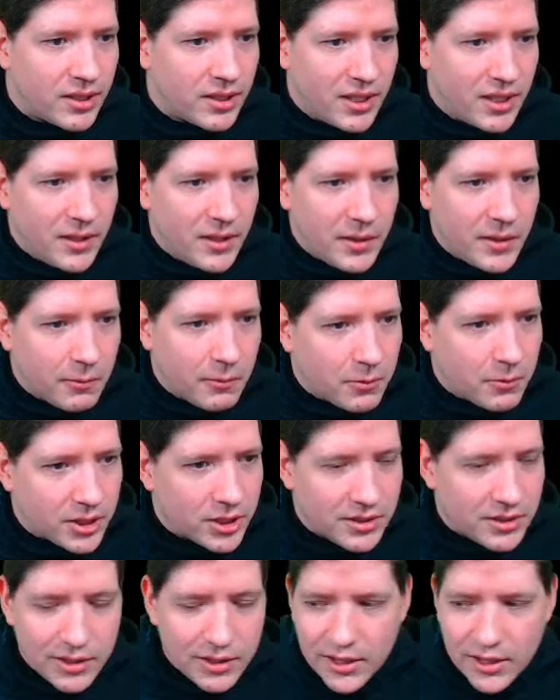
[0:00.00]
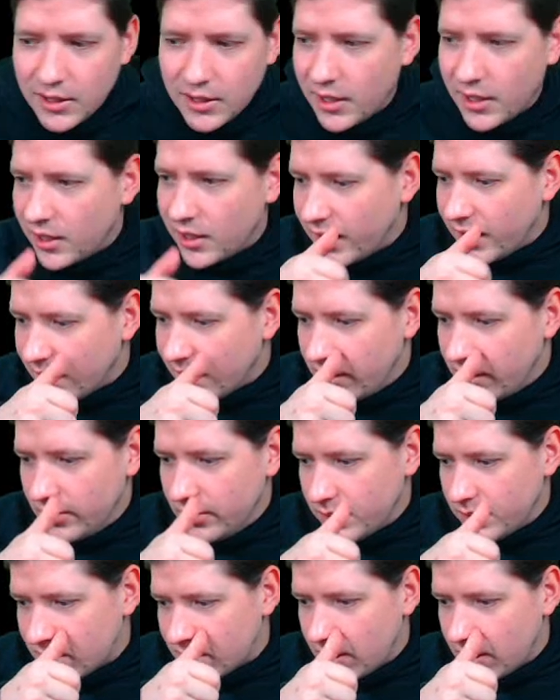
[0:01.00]
what. Like, I
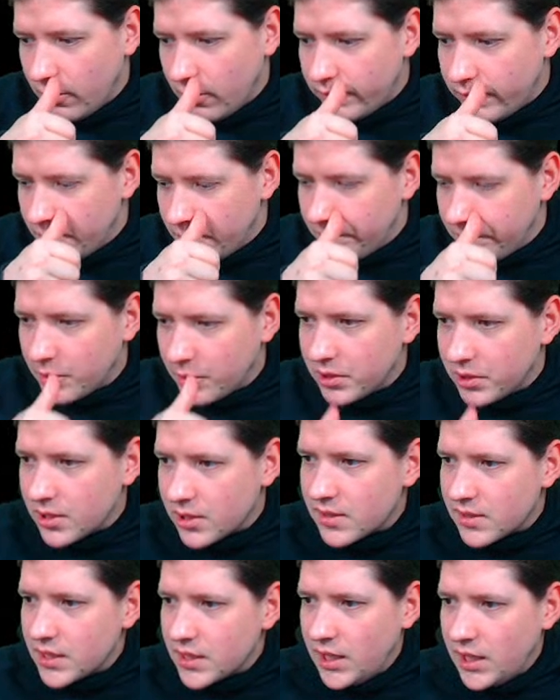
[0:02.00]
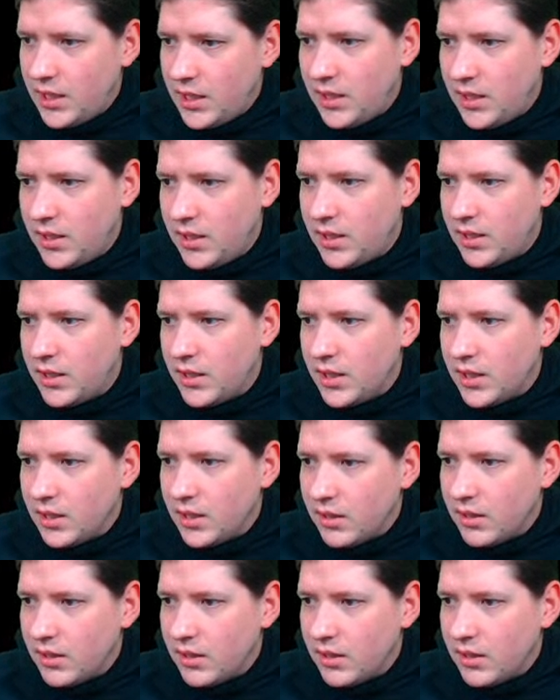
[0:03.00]
use Go Vim, which is a Vim